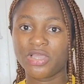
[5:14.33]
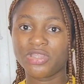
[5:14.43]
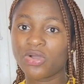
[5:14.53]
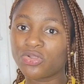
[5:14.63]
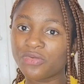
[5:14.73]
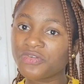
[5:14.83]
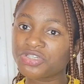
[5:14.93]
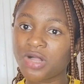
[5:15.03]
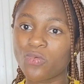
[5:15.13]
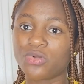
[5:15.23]
The
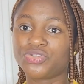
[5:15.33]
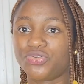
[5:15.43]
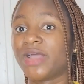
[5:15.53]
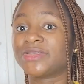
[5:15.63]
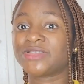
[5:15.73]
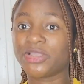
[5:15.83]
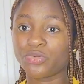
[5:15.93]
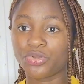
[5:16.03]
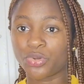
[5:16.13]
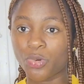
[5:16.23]
unofficial ones you can
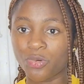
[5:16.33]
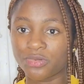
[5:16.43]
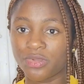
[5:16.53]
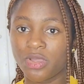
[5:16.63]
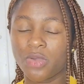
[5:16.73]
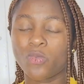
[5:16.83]
send on your own,